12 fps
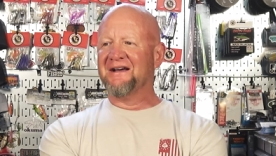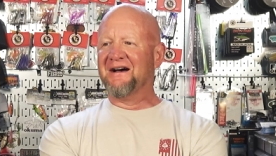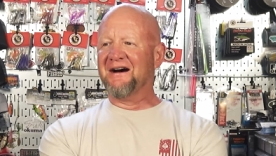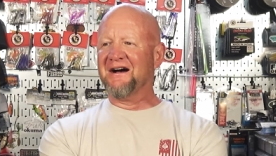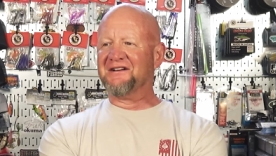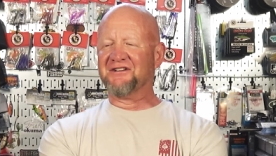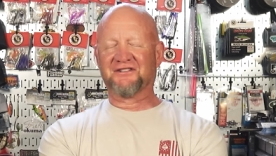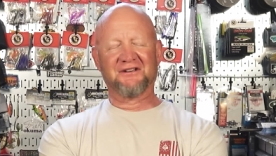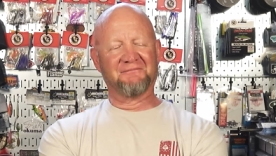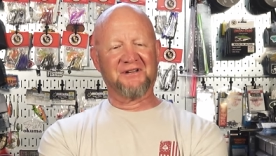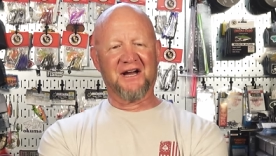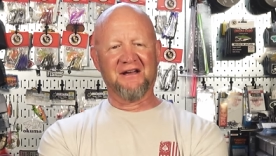Uh, just
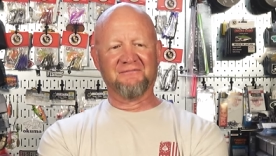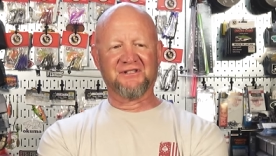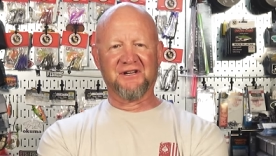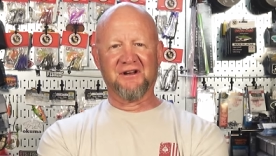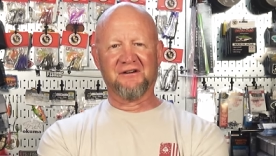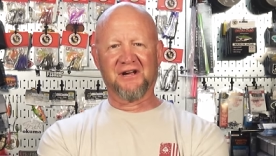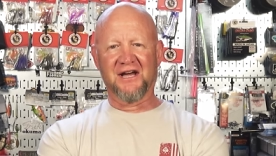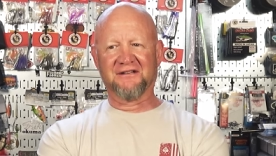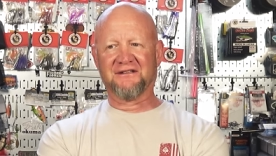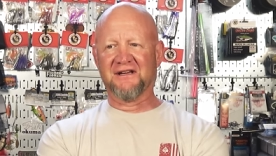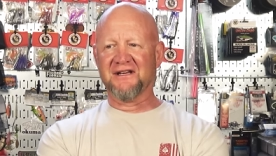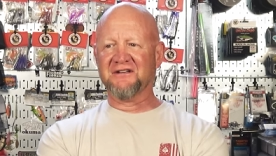sometimes, you know,
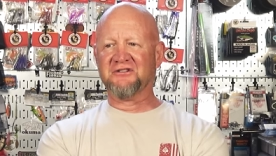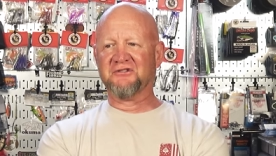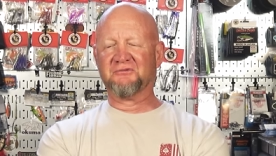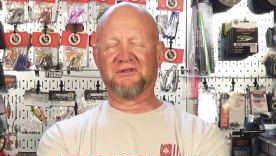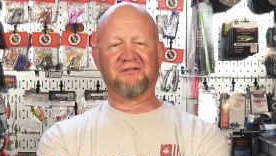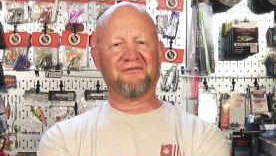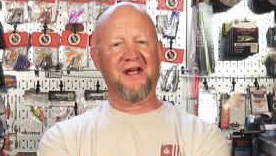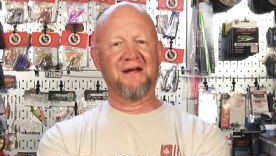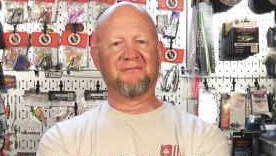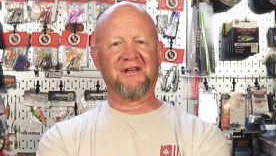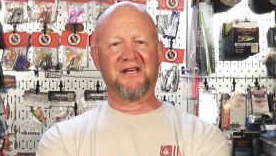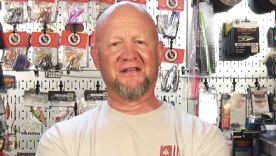got uh, issues with the
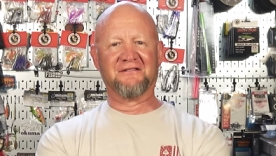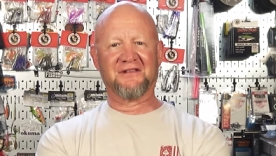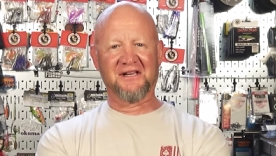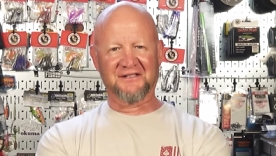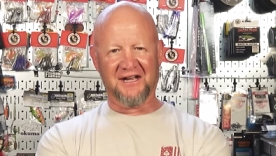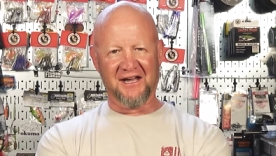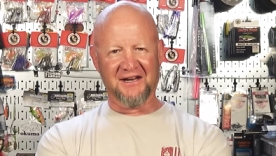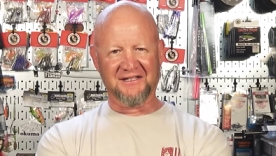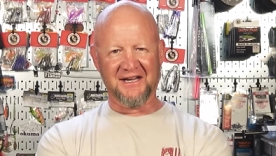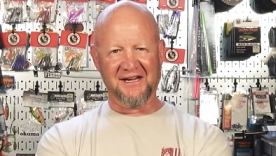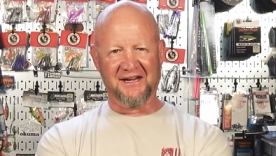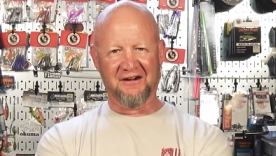family and things I got
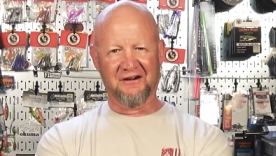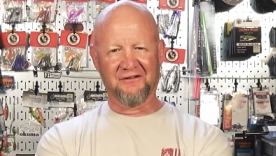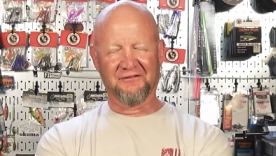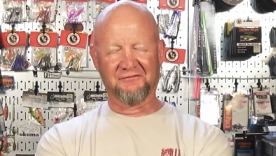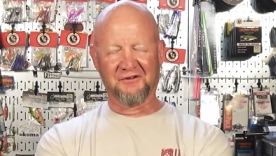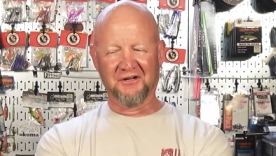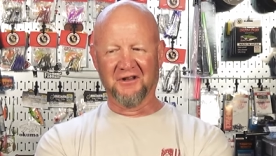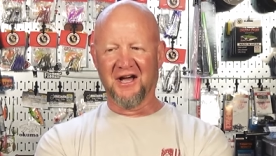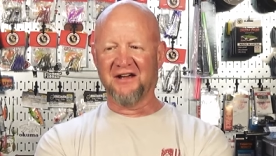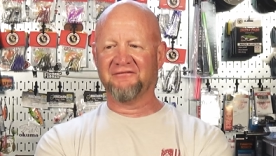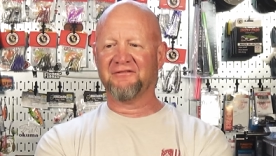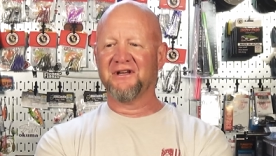to take care of in real
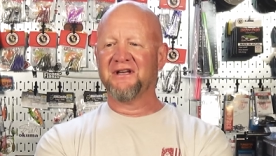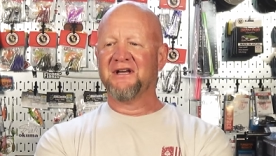life.